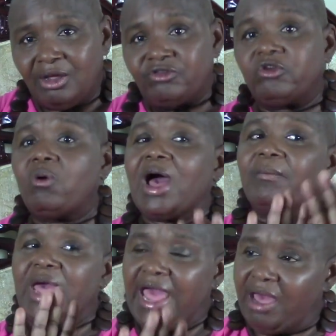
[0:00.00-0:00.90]
So I'm
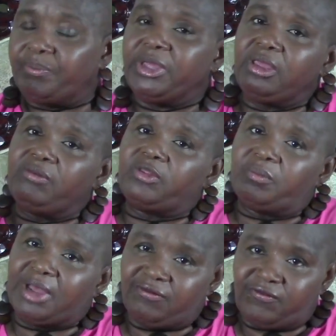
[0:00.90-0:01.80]
happy that
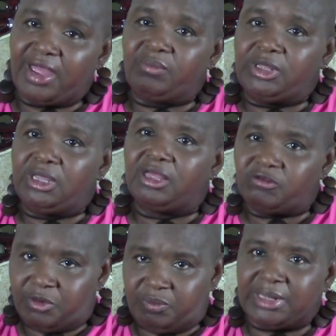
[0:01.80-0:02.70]
my family has
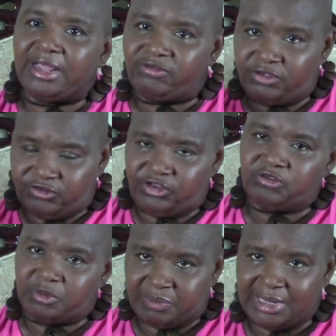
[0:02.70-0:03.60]
been blessed and she's
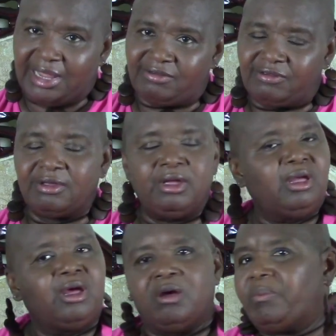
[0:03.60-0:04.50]
been blessed,
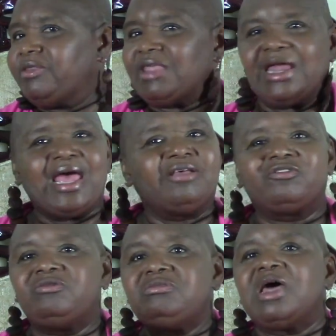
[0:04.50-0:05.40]
but that has
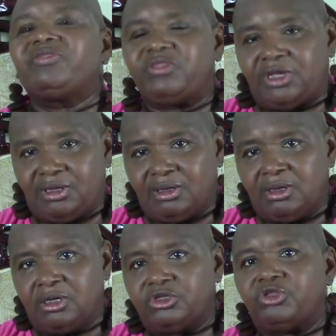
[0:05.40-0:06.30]
nothing
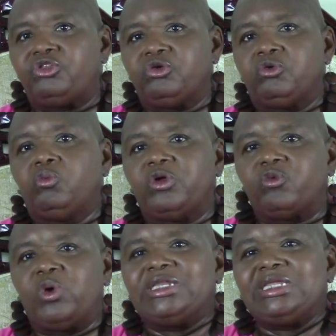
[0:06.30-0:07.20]
to do with
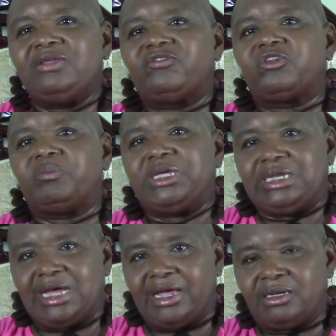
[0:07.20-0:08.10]
what needs to be
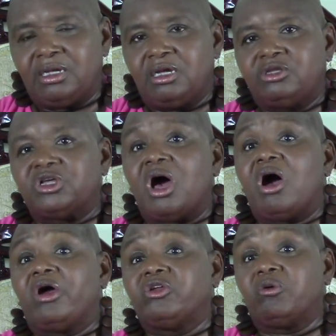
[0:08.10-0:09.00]
done to
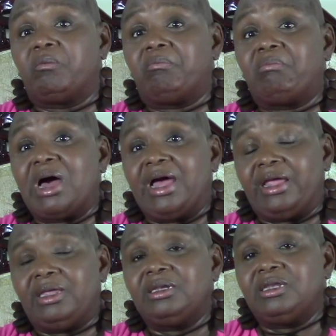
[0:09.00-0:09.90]
honor
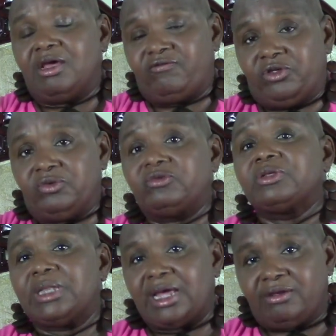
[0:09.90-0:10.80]
my nephew's
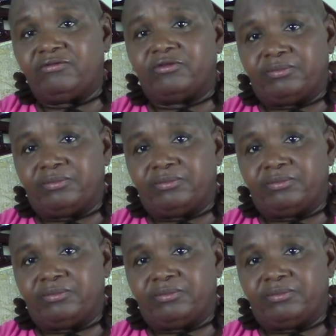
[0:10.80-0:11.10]
life.